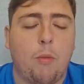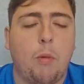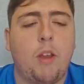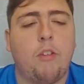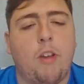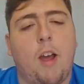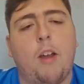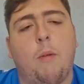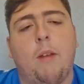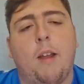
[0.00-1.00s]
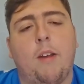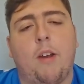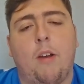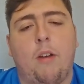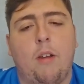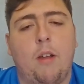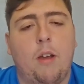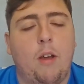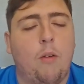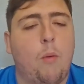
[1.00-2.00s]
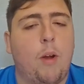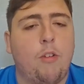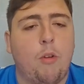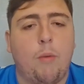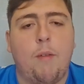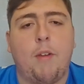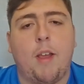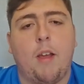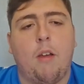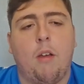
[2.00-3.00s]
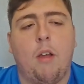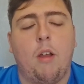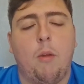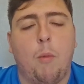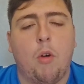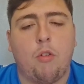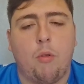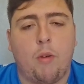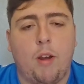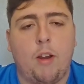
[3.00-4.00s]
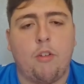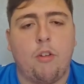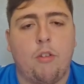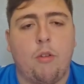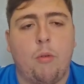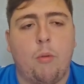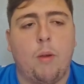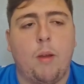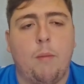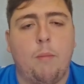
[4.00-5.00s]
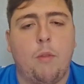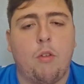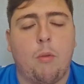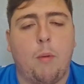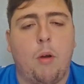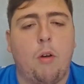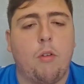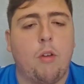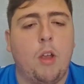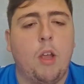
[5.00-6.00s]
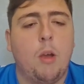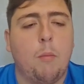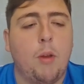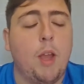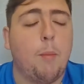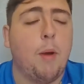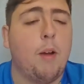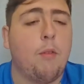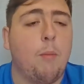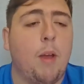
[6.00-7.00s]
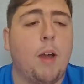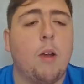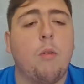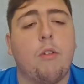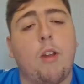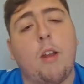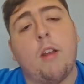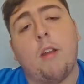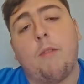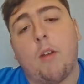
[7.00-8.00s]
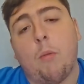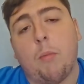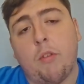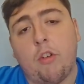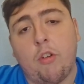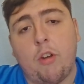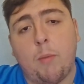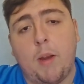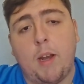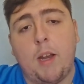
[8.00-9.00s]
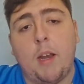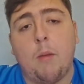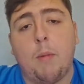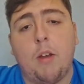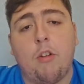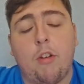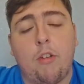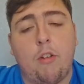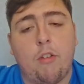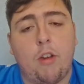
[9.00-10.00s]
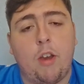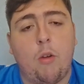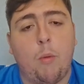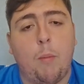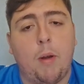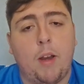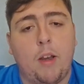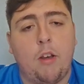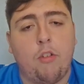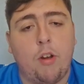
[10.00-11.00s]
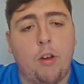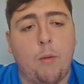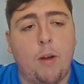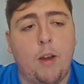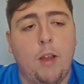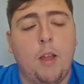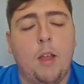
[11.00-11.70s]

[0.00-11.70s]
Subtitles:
So please start doing that, Darren. Otherwise, you'll never get an emotional connection to the supporters. But yeah, apart from that, I understand the difficult position he's been in. It'll be interesting to see who we bring in January.